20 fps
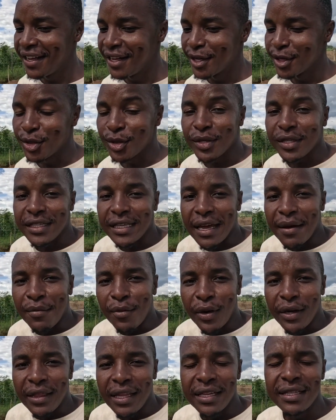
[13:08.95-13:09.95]
So some,
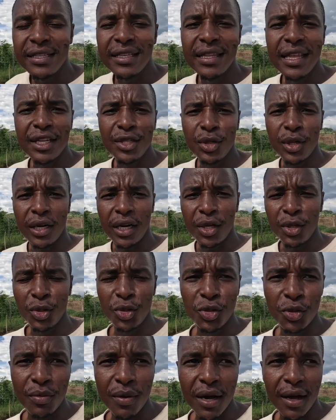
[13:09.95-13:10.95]
when they see that you are a
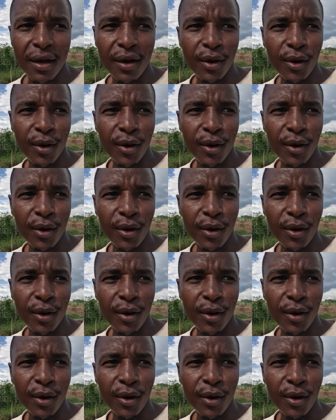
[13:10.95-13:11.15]
YouTuber,